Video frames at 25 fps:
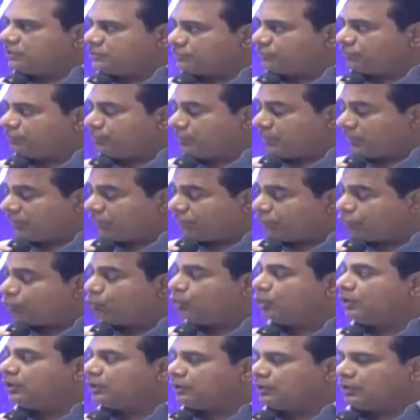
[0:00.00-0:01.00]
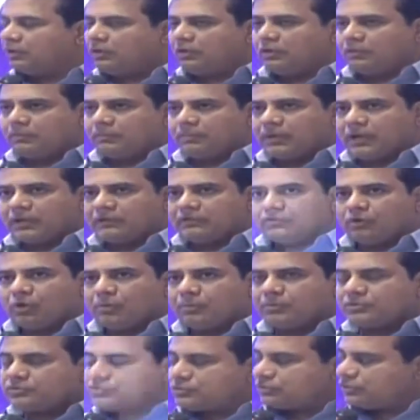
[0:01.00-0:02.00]
is being fueled by the
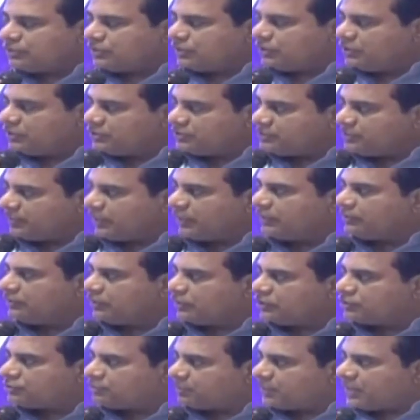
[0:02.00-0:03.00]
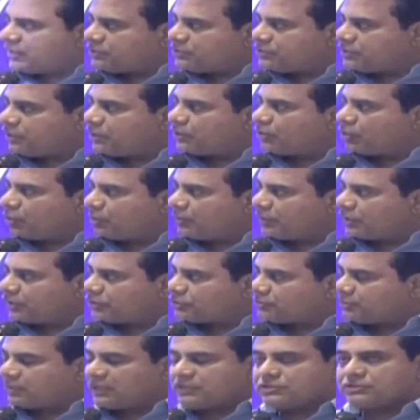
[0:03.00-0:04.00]
opportunities, by the expansion, economic
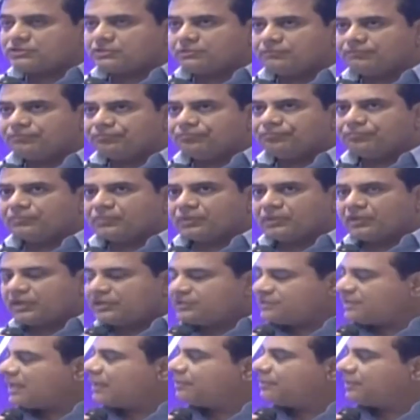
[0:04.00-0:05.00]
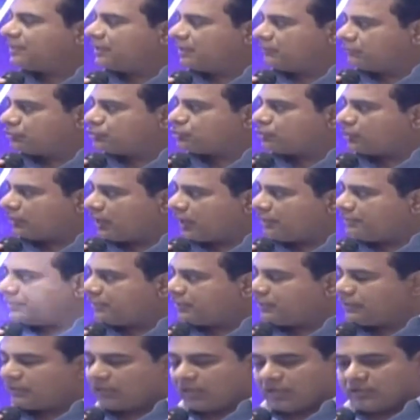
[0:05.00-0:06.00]
expansion, that is happening ever so
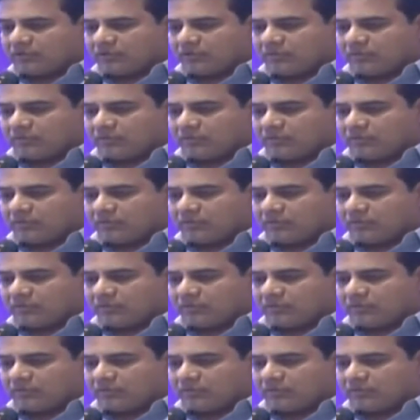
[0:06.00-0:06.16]
rapidly in